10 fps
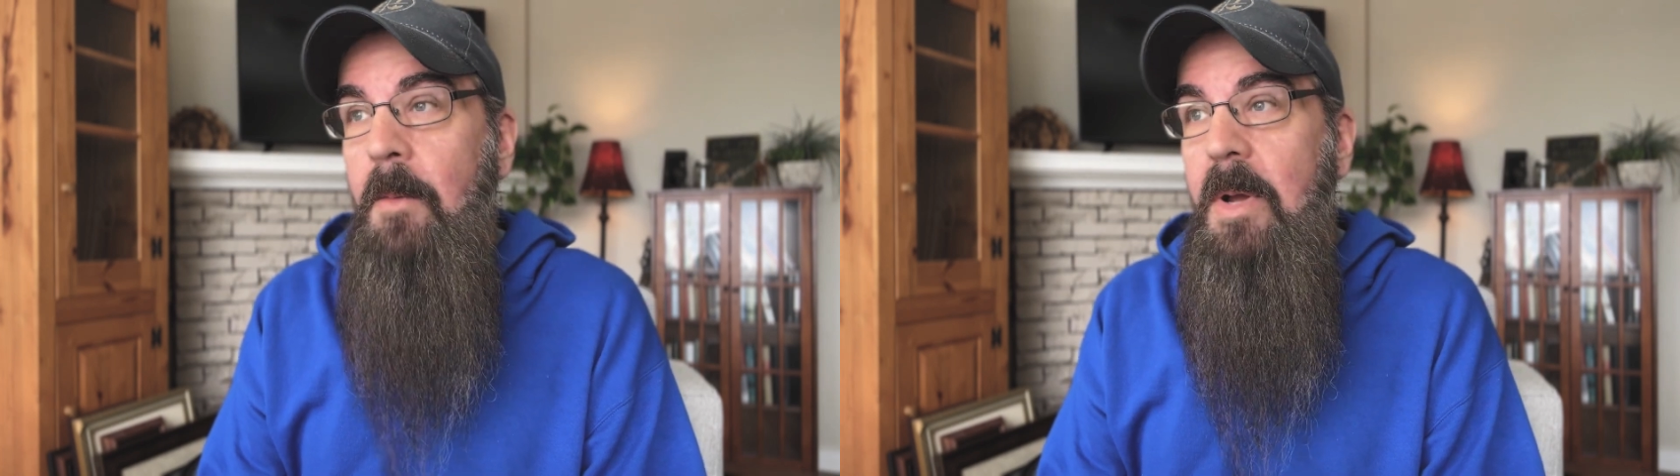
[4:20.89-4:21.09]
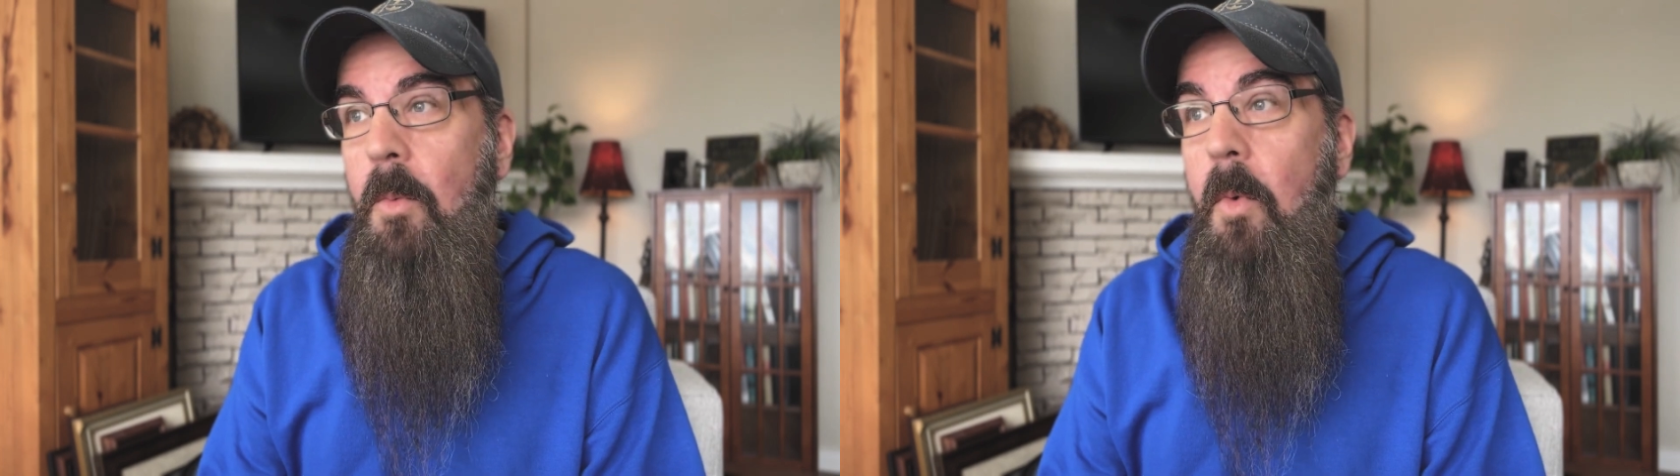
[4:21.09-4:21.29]

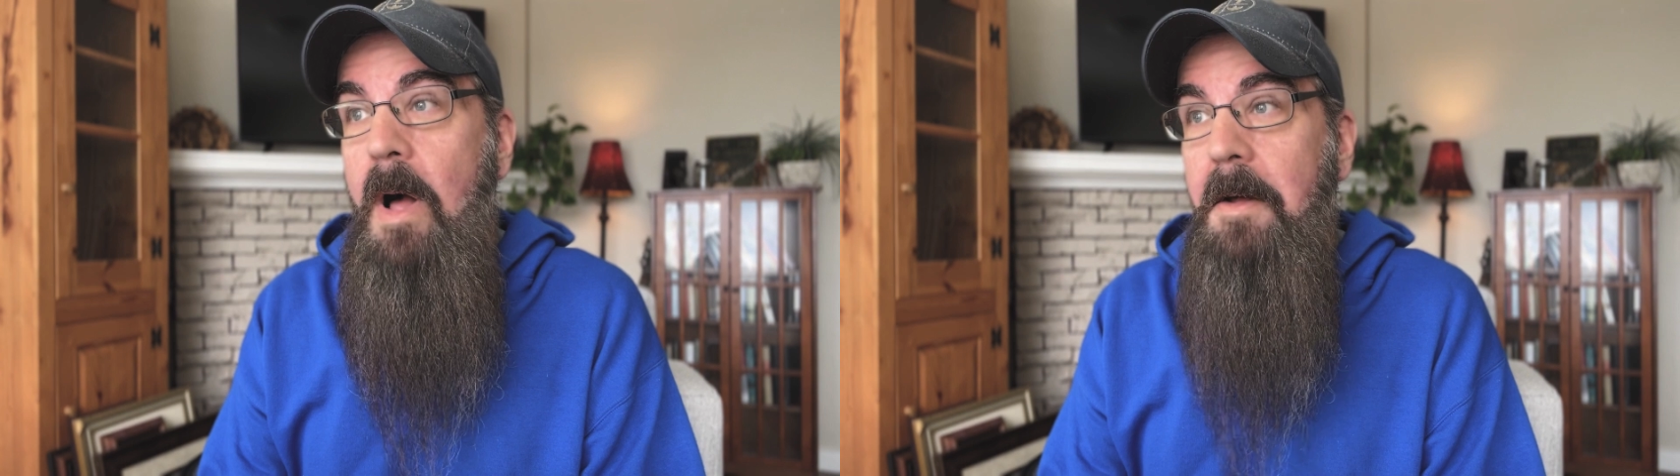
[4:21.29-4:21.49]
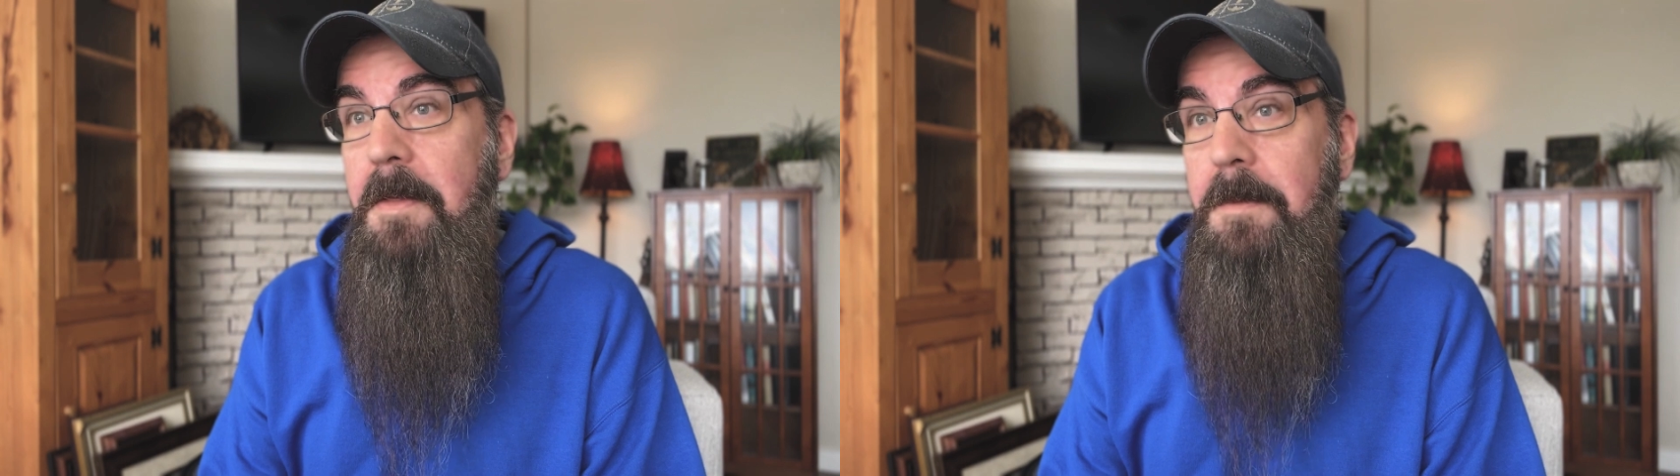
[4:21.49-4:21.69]
and we would
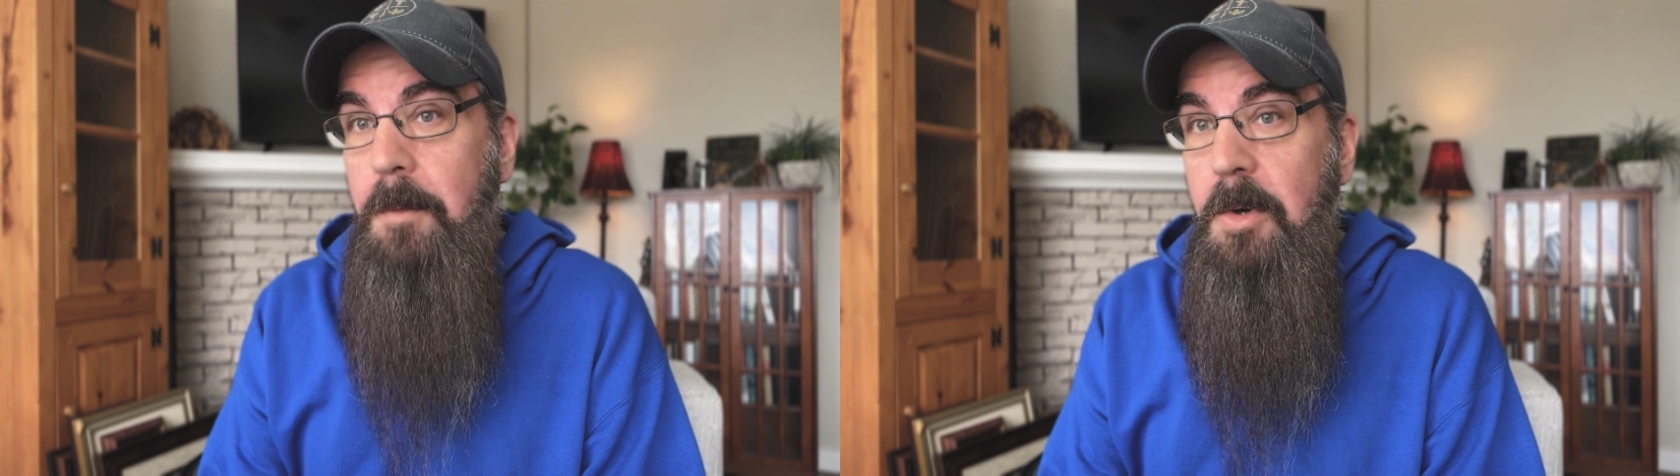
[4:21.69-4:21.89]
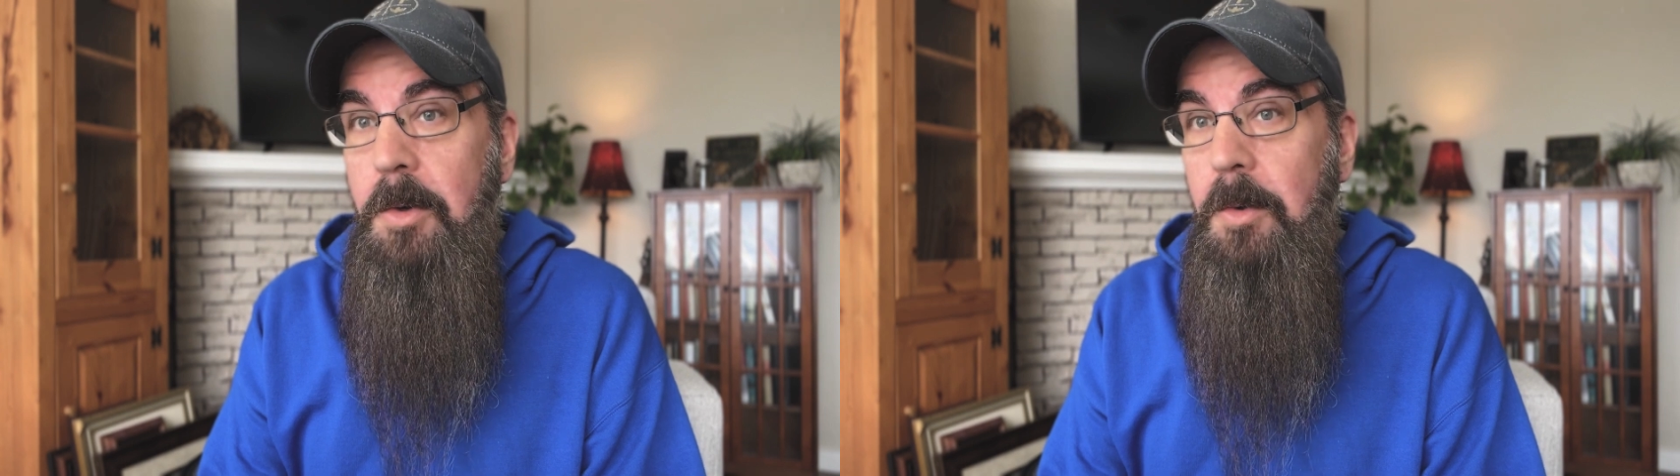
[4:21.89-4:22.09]
walk
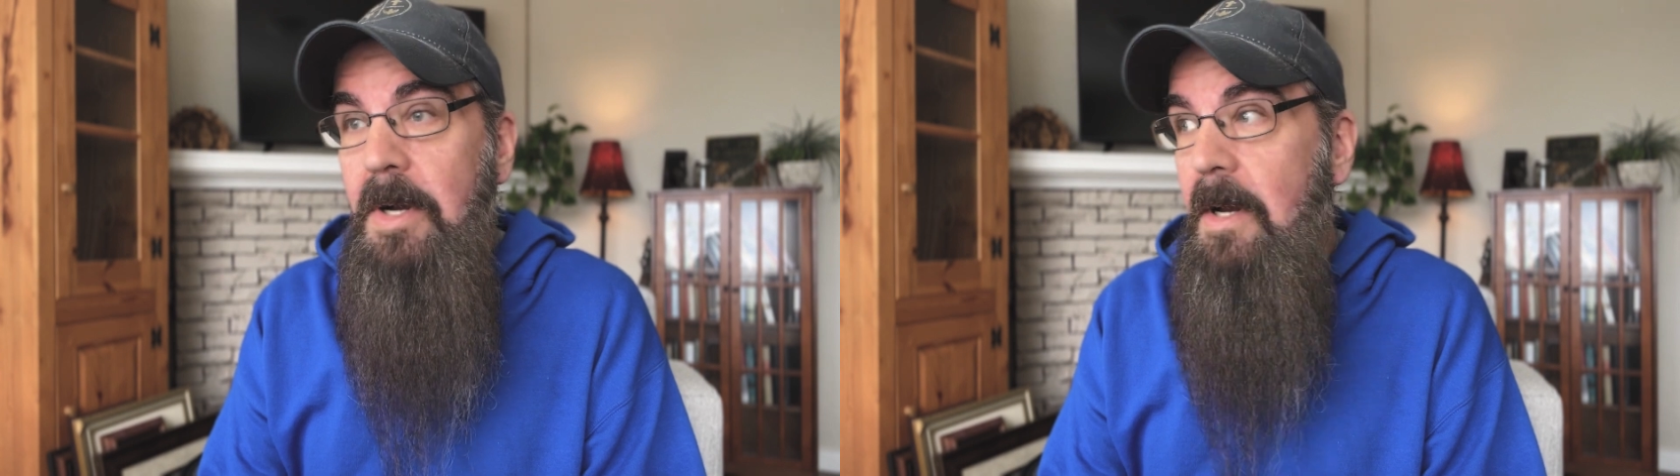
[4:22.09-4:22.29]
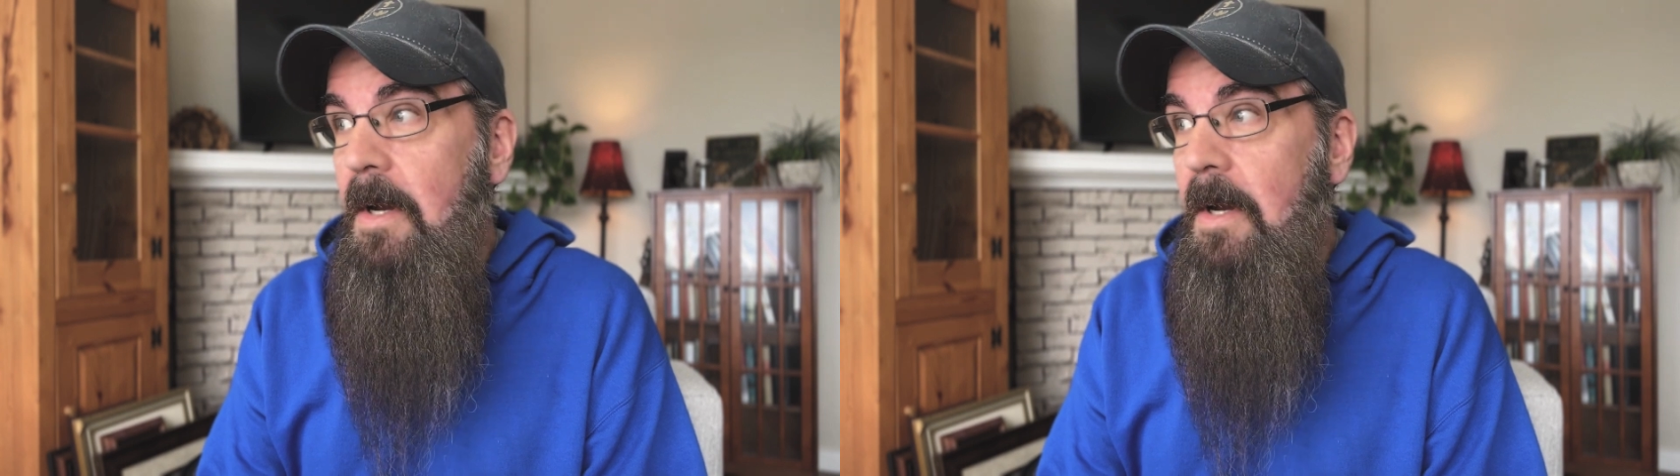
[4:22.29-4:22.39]
through